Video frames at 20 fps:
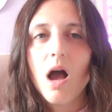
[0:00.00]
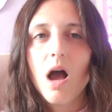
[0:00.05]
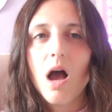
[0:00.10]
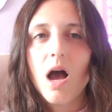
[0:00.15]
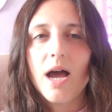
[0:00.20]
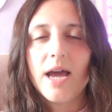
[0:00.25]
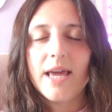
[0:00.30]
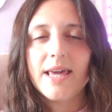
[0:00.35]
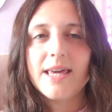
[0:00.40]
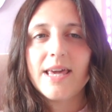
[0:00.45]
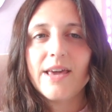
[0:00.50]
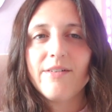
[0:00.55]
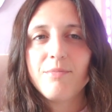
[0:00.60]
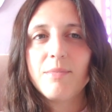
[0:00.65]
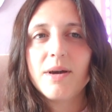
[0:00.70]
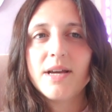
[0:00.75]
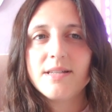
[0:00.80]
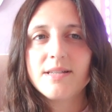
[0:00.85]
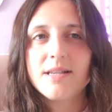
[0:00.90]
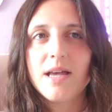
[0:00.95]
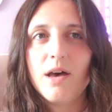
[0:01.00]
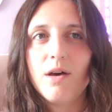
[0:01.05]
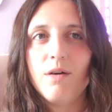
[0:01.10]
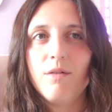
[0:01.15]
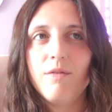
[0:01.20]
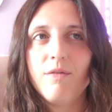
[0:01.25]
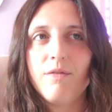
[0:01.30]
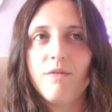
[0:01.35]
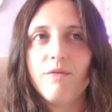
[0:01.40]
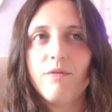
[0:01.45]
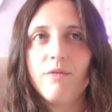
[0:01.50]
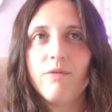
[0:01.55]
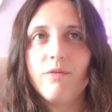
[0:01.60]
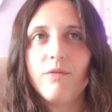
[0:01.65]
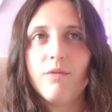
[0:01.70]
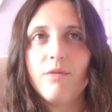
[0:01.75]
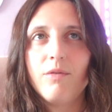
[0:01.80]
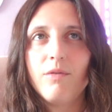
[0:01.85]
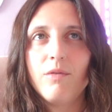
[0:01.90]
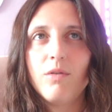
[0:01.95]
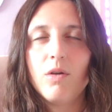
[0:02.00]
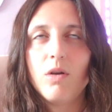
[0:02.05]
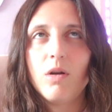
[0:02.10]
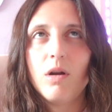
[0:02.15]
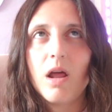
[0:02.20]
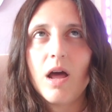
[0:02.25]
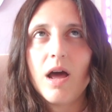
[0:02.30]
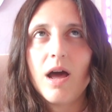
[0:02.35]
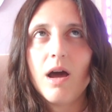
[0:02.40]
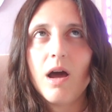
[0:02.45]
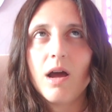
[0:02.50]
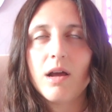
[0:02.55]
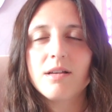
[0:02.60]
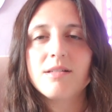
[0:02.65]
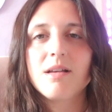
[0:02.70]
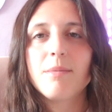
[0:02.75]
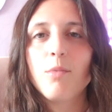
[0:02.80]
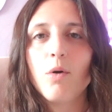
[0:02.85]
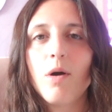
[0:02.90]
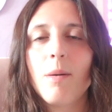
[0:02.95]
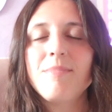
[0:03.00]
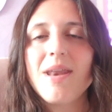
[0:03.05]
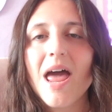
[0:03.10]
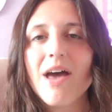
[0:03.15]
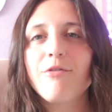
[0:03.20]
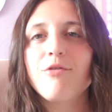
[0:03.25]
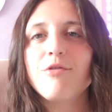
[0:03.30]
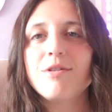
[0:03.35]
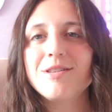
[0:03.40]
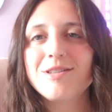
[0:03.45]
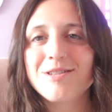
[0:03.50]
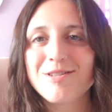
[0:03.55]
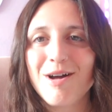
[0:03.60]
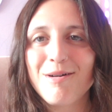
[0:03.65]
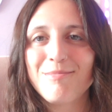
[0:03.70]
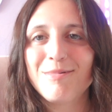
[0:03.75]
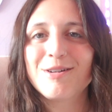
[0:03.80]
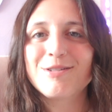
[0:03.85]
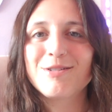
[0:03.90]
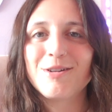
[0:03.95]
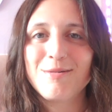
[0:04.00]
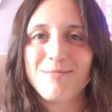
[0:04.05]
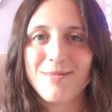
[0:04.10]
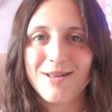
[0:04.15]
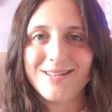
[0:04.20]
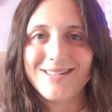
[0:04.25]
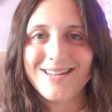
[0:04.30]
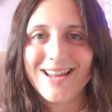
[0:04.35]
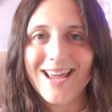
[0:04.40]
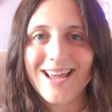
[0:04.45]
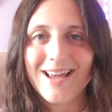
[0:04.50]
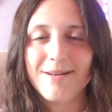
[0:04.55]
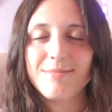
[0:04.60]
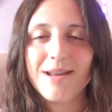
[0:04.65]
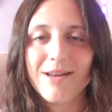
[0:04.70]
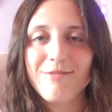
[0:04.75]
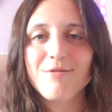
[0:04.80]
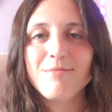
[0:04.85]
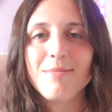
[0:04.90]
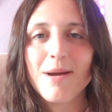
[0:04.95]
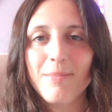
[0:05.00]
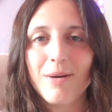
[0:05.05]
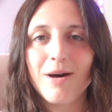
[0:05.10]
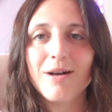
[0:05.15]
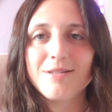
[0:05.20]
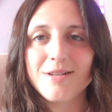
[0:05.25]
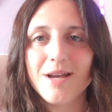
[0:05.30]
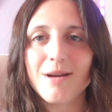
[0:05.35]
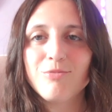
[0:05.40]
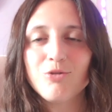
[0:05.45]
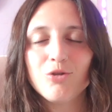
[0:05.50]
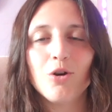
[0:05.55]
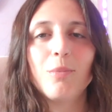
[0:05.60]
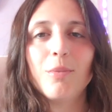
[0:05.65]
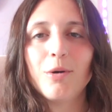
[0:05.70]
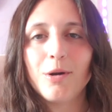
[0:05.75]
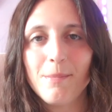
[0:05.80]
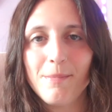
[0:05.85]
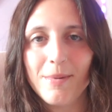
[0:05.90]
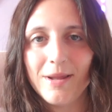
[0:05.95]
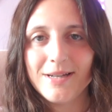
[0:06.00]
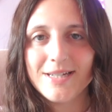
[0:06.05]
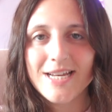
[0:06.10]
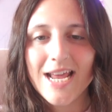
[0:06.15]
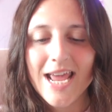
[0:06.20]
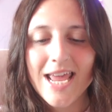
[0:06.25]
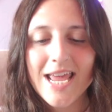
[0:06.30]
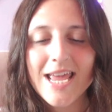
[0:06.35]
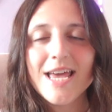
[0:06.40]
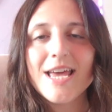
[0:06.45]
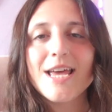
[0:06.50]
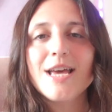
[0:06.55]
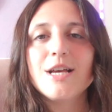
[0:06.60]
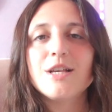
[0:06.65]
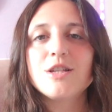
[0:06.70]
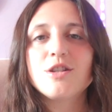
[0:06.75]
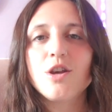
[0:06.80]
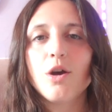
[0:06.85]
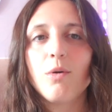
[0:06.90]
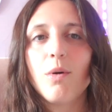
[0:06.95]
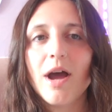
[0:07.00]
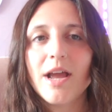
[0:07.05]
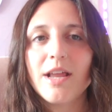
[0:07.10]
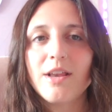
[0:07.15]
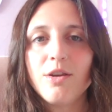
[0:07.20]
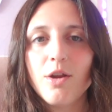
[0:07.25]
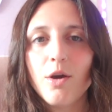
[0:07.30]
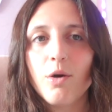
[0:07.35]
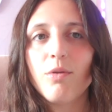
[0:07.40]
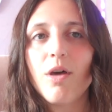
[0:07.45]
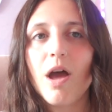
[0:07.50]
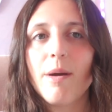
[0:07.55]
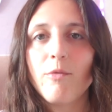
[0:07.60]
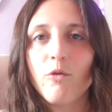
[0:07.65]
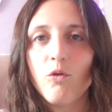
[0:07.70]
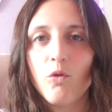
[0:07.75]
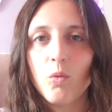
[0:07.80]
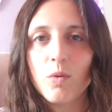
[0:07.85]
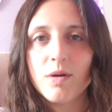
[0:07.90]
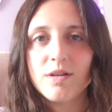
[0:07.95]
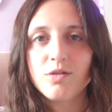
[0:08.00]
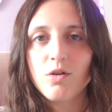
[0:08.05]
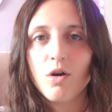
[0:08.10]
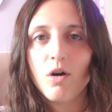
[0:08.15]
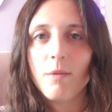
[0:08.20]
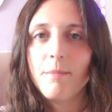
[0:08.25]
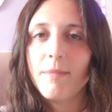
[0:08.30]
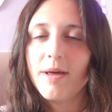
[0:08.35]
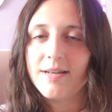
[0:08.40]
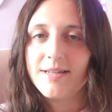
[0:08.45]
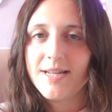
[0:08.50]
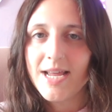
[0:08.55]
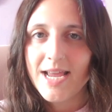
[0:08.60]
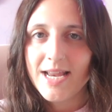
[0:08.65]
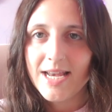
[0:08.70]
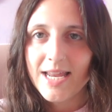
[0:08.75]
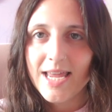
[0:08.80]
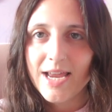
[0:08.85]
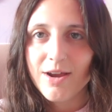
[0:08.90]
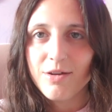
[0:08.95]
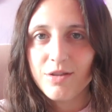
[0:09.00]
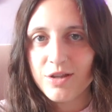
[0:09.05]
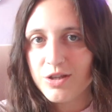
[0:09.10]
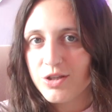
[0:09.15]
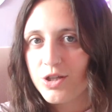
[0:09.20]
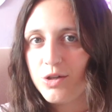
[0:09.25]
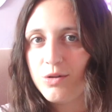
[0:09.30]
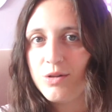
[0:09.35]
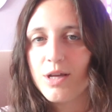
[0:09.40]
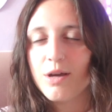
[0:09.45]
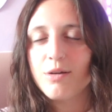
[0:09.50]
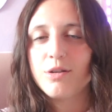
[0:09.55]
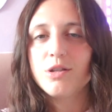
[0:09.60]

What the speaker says: I give myself a because I'm never in Starbucks on a Monday. I'm never in my part-time job on a Monday. So I know that I've always got a Monday in here in the studio.